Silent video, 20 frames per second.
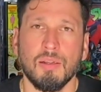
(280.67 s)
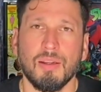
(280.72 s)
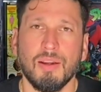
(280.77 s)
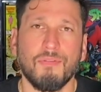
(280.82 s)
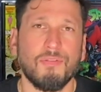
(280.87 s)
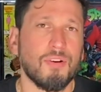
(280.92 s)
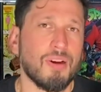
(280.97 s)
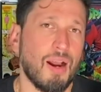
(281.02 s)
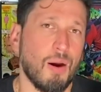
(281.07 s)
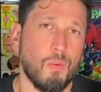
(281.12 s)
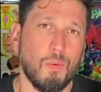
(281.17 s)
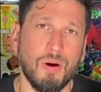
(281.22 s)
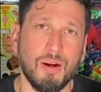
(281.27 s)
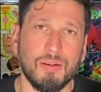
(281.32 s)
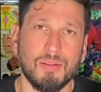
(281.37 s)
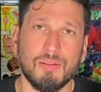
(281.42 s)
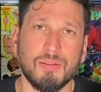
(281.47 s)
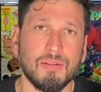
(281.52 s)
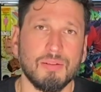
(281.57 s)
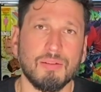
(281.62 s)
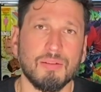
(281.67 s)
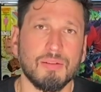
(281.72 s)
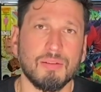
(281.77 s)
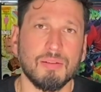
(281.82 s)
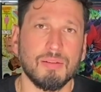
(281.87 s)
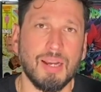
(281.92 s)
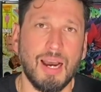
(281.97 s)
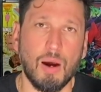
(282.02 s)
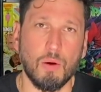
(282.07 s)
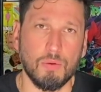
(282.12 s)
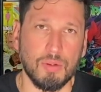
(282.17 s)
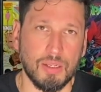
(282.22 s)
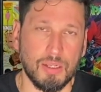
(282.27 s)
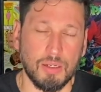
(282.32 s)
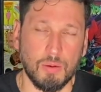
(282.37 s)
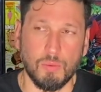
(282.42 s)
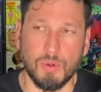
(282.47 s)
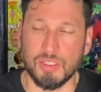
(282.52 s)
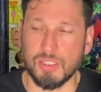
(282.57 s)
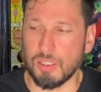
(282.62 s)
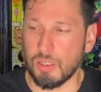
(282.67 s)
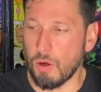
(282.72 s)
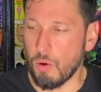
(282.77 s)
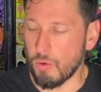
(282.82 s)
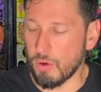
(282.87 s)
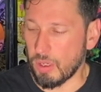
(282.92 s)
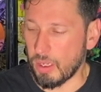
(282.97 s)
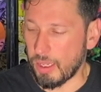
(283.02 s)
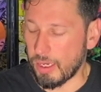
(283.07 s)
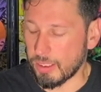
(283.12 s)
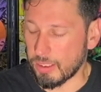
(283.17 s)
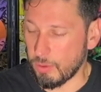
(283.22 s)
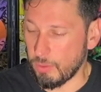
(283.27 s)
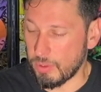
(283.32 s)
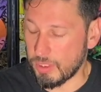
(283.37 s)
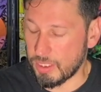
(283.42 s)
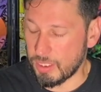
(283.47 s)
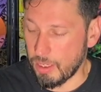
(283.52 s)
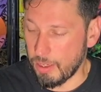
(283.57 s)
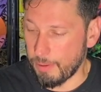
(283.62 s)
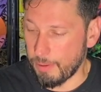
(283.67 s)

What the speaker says: forgot what outlet. It wasn't Go Collect. It was